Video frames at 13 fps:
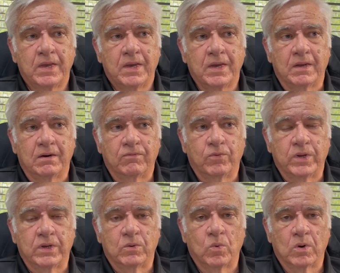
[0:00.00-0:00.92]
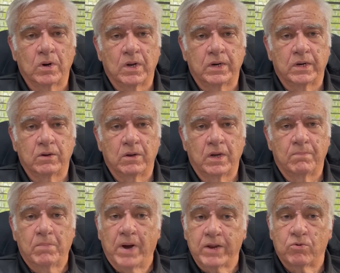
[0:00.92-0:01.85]
And if we could work on a
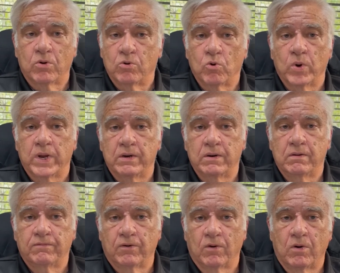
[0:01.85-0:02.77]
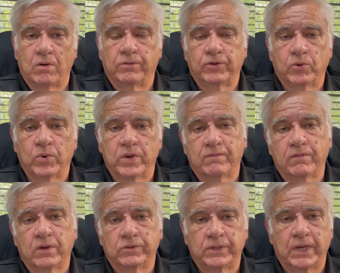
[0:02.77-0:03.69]
microgrid for all three of
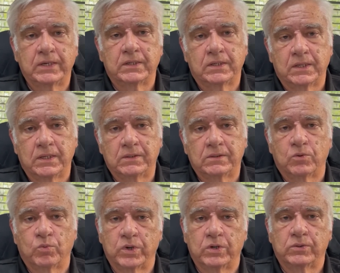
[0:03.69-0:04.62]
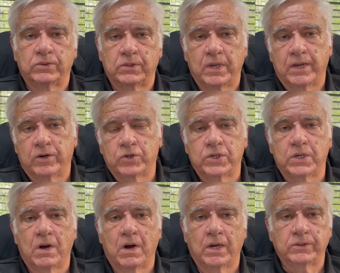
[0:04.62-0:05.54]
those entities and reduce the energy
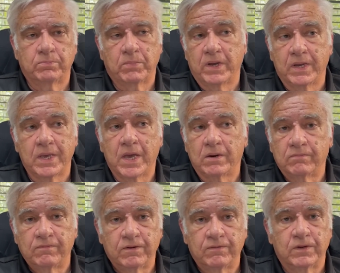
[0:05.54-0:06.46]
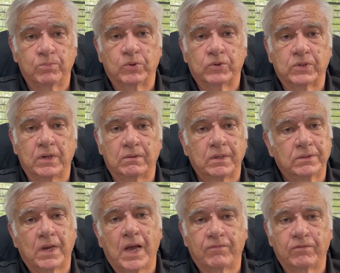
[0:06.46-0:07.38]
cost by, again, 50%, that's
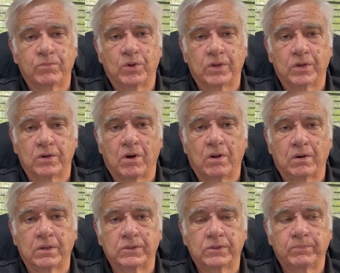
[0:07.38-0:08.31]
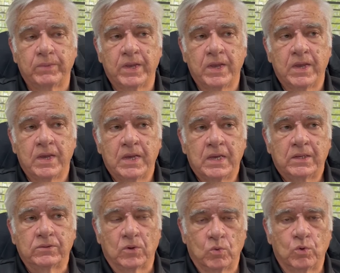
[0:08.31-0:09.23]
$500,000.
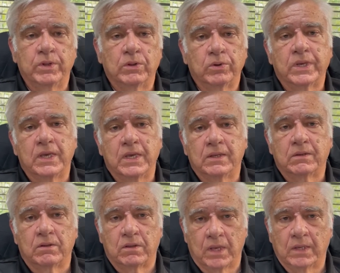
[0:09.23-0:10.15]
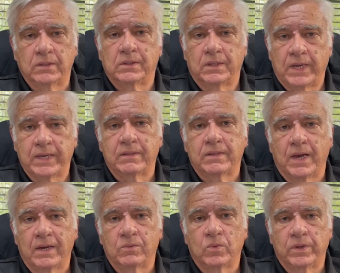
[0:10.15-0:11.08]
So we'll be looking into things like
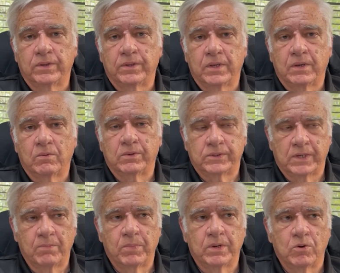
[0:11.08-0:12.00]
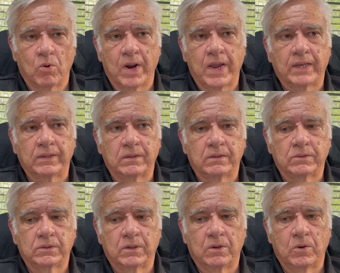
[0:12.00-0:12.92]
that with the Resembid grant, and
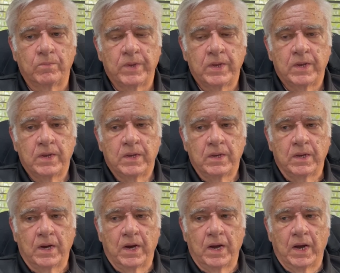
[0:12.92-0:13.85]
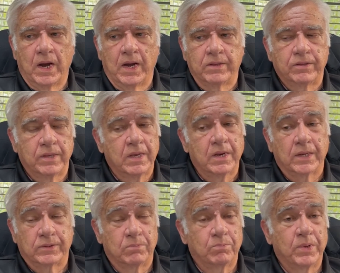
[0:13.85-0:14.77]
so I think it
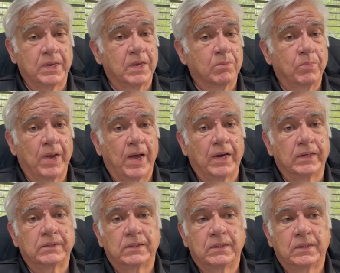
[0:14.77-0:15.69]
has a big impact.